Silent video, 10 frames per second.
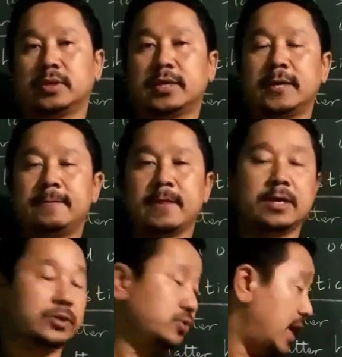Okay,
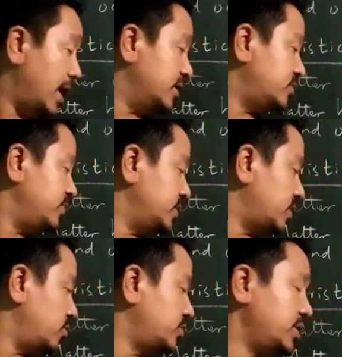so ions means
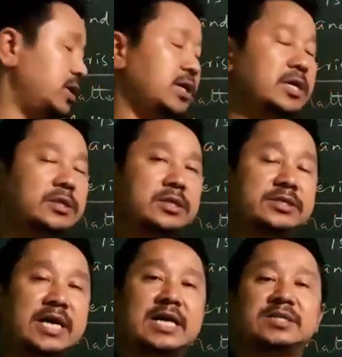out here the
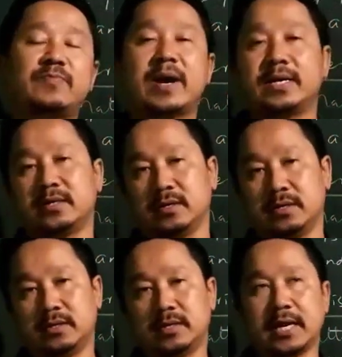charged particle,
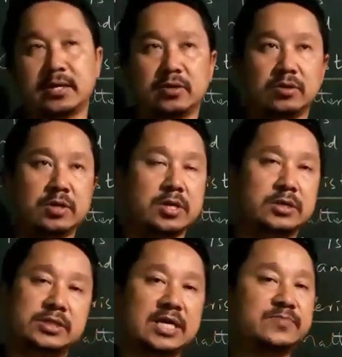like
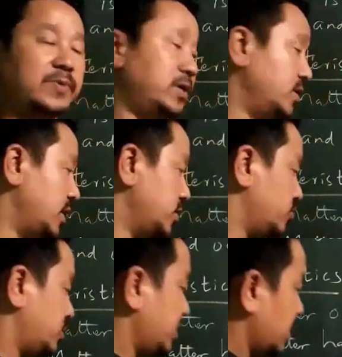charged particle, as
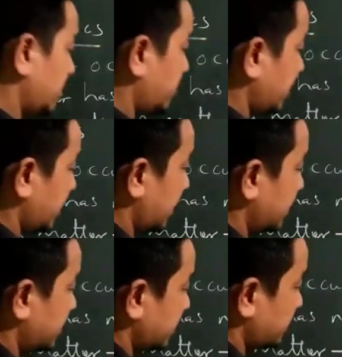you see here when I
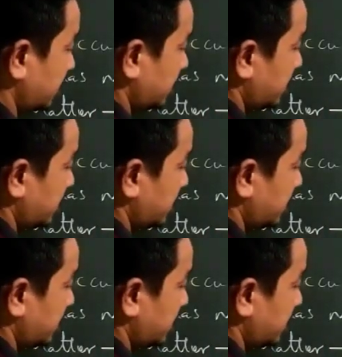write this one.